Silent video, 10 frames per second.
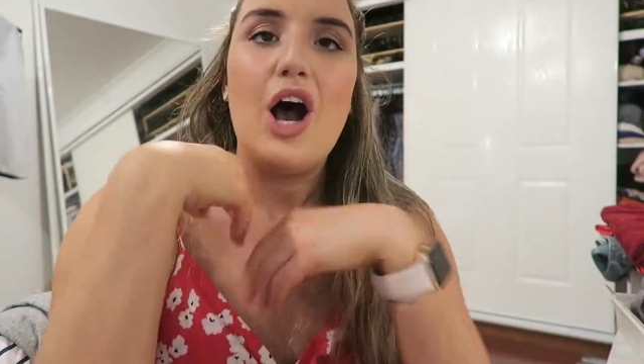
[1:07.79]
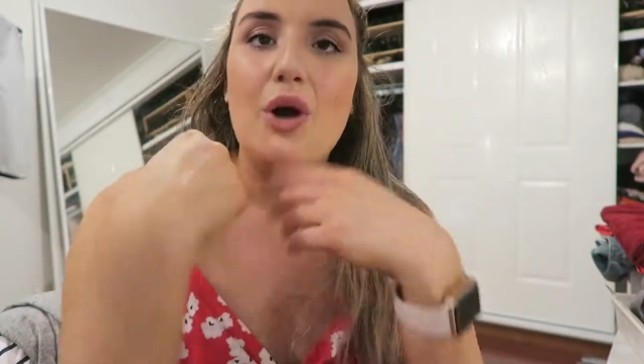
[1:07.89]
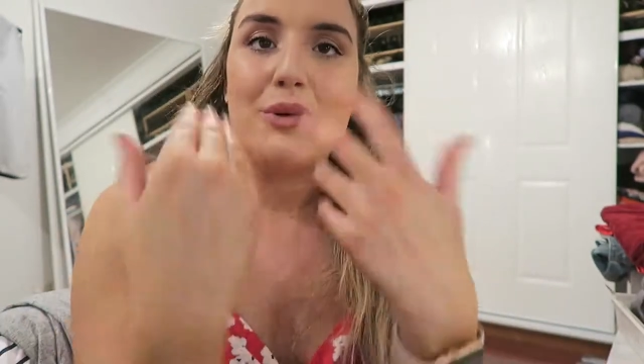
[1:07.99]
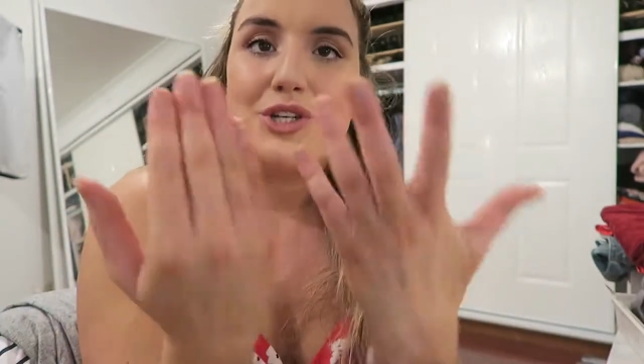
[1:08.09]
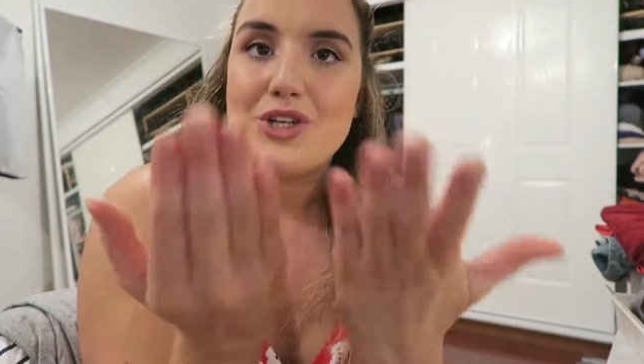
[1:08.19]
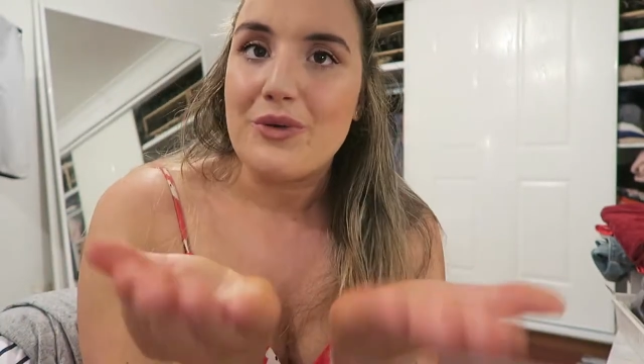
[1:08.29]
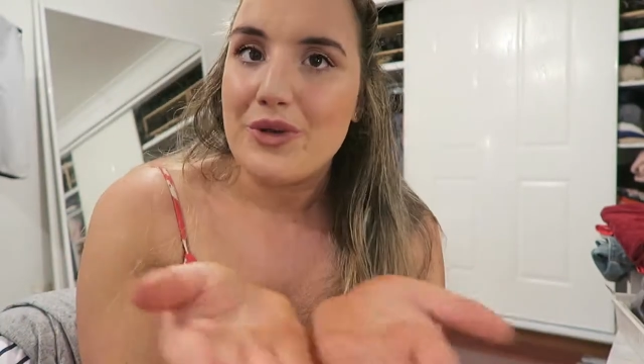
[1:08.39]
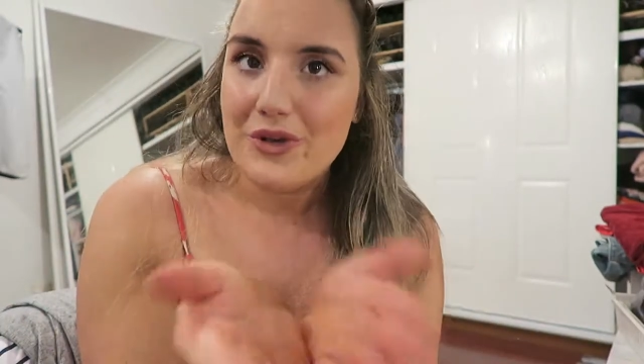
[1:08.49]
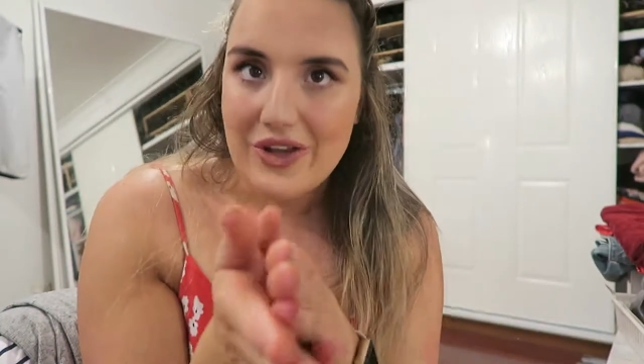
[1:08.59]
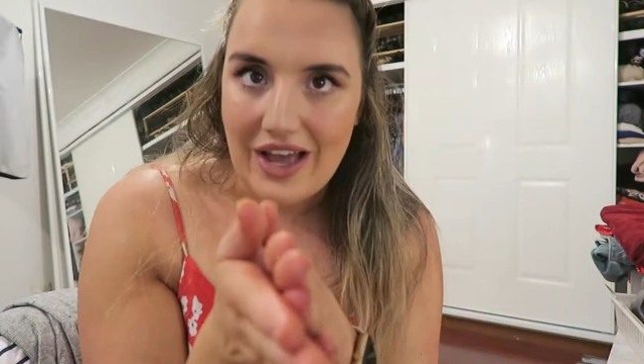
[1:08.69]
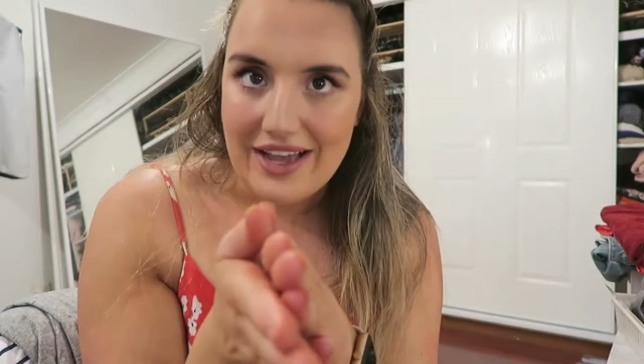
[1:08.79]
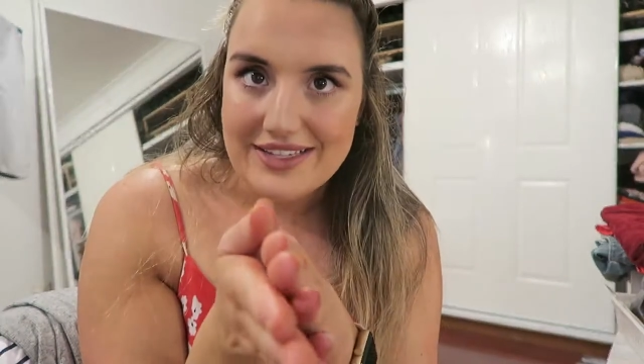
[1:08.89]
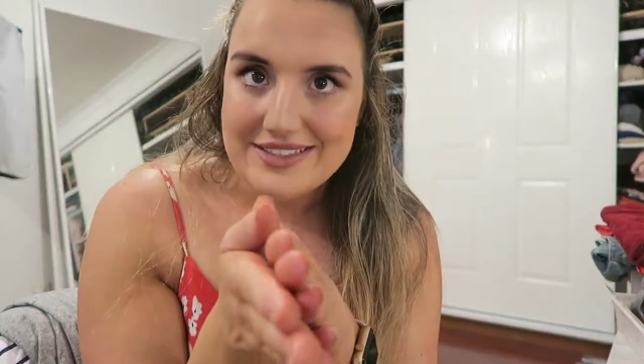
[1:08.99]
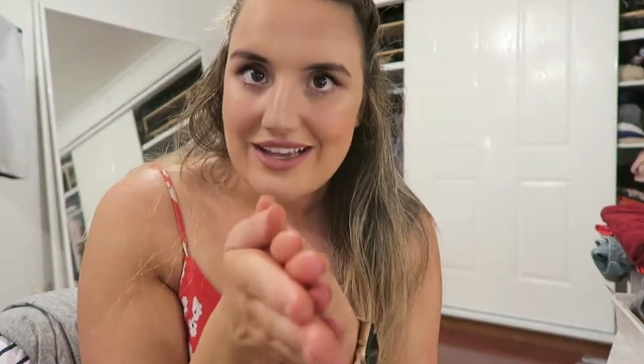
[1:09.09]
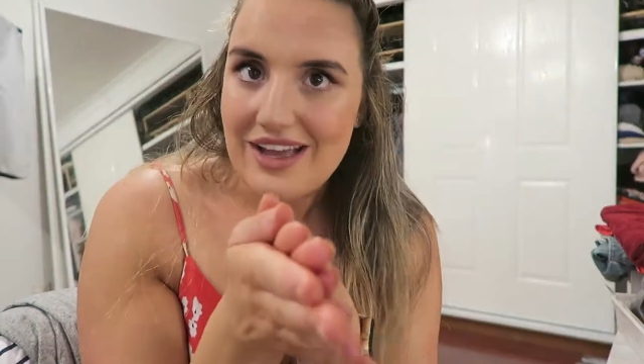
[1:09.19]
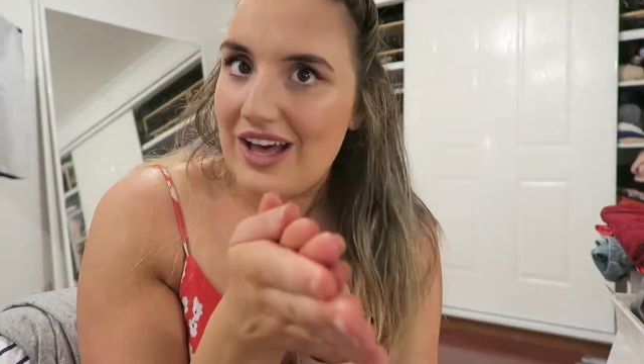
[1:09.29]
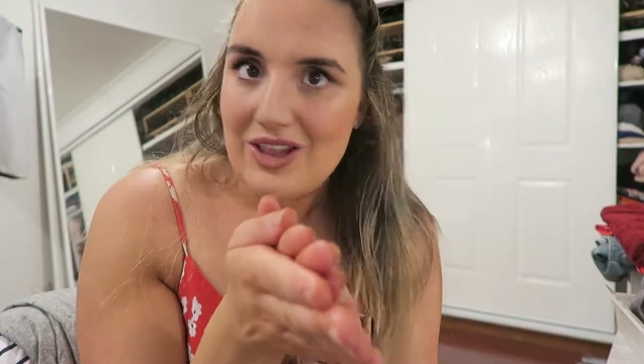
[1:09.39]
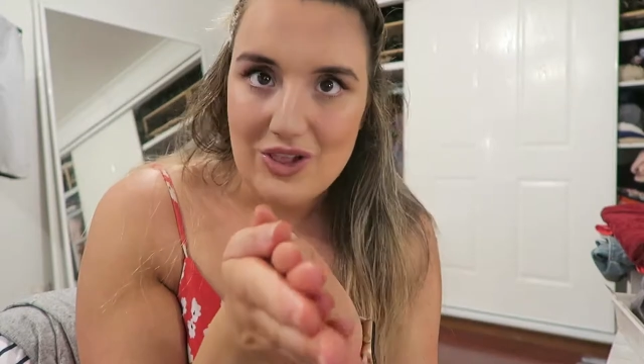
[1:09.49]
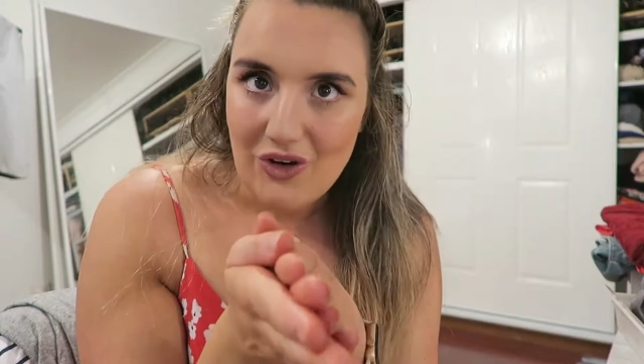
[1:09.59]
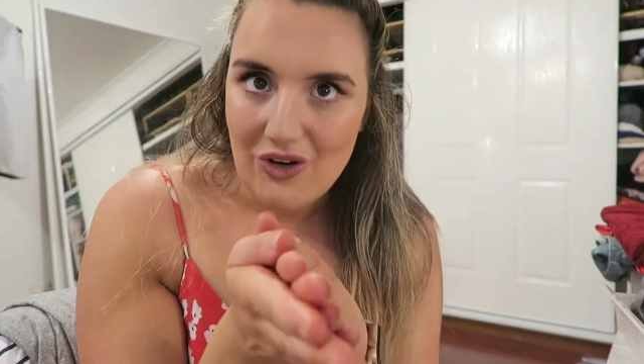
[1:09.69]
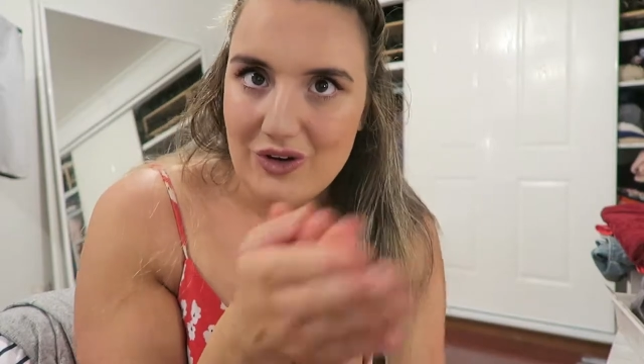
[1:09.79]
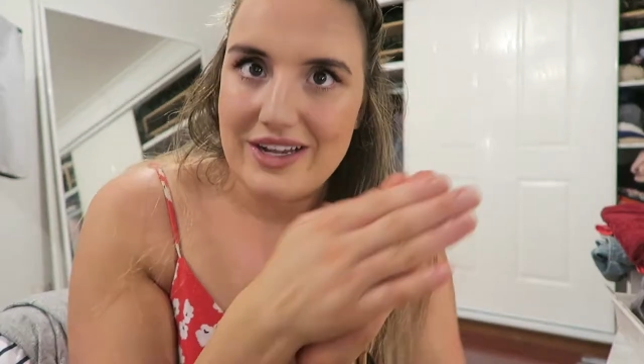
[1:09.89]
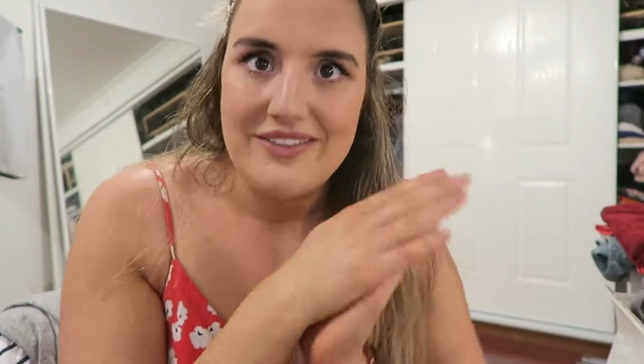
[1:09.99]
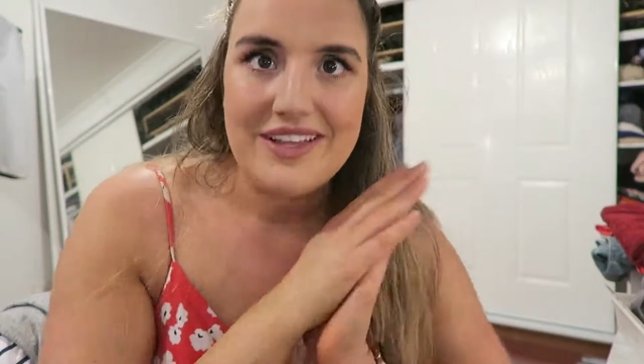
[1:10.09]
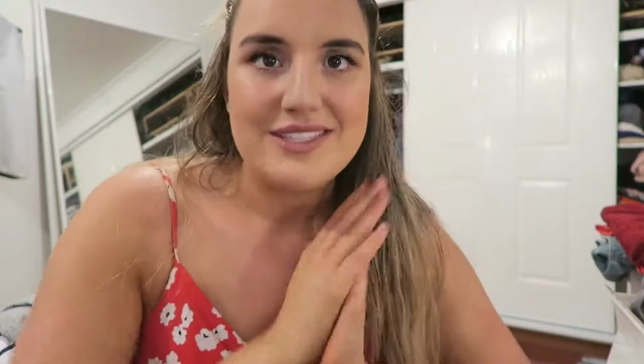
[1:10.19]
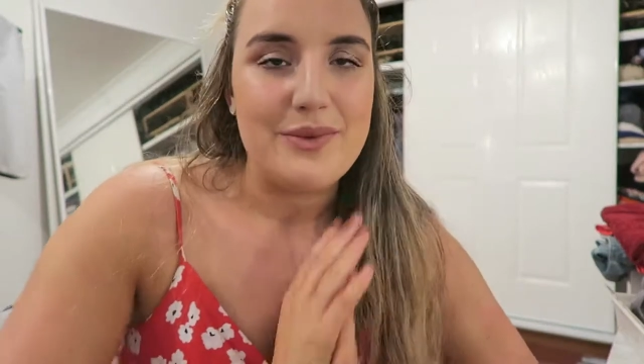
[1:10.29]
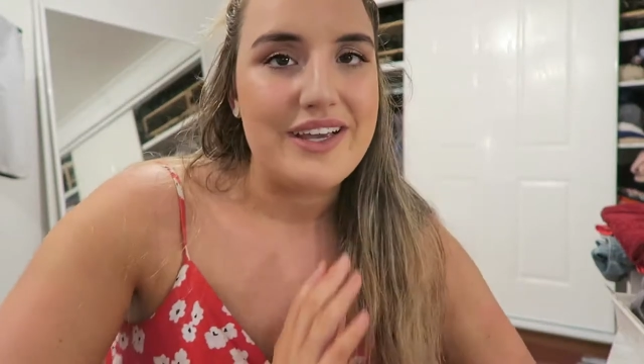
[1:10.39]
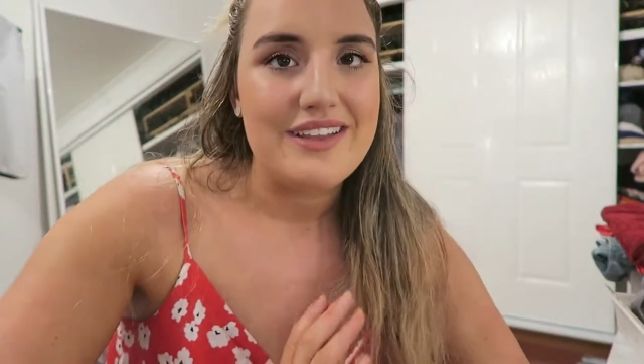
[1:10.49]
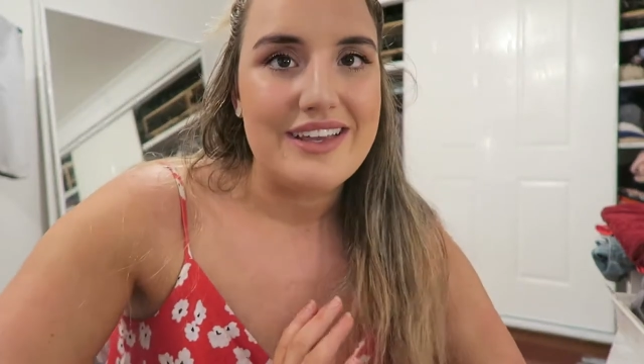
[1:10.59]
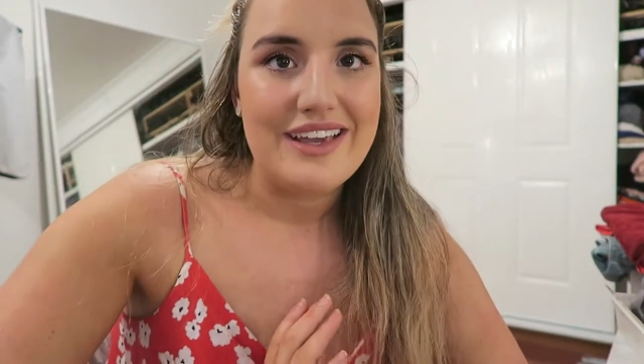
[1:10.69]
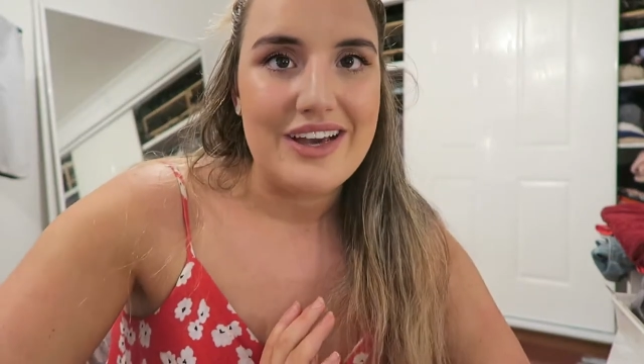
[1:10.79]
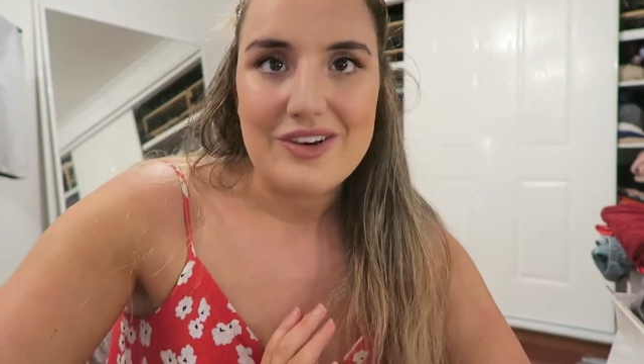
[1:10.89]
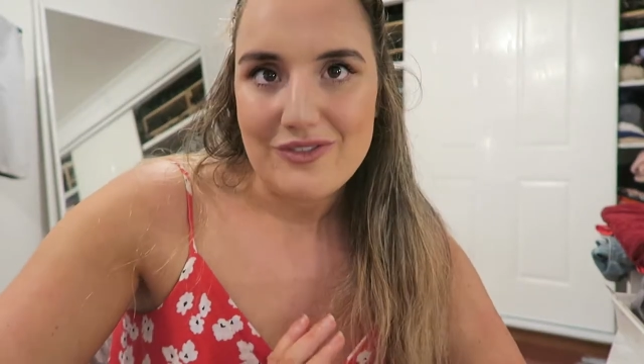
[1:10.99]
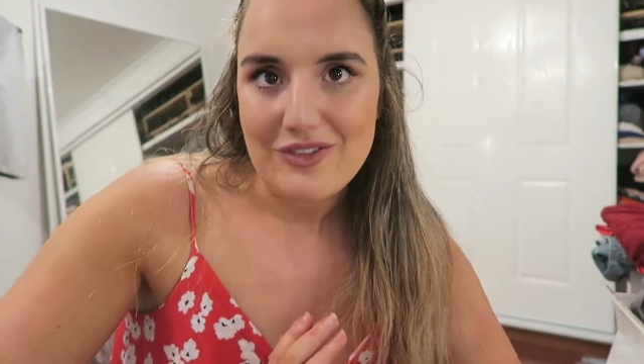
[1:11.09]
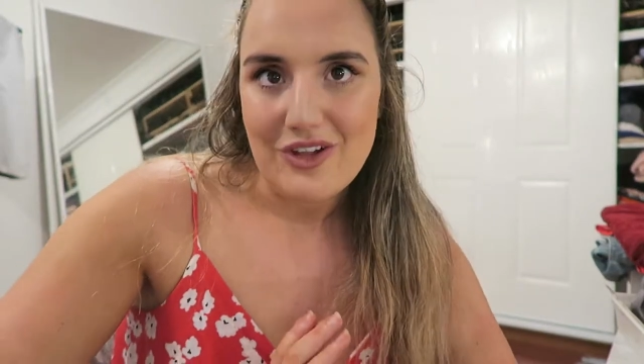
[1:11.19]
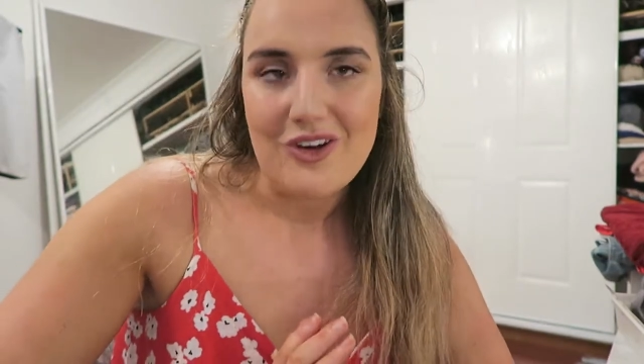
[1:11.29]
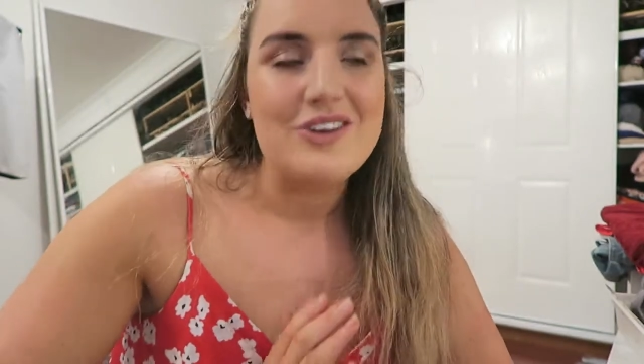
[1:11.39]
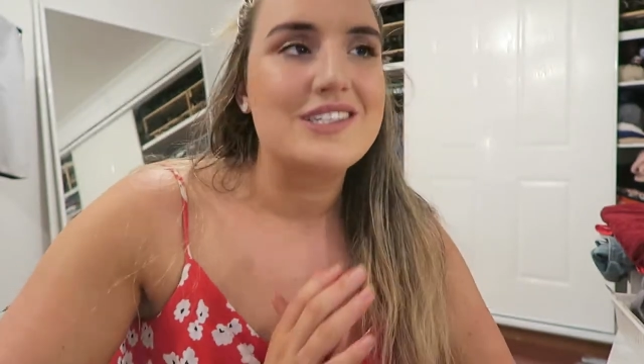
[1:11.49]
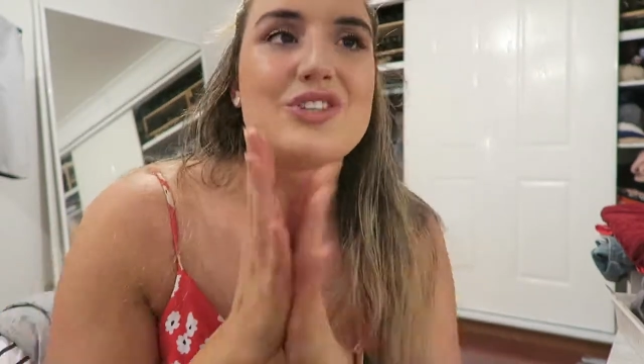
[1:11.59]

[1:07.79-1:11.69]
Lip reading: I'll be showing you guys along in these weekly vlogs.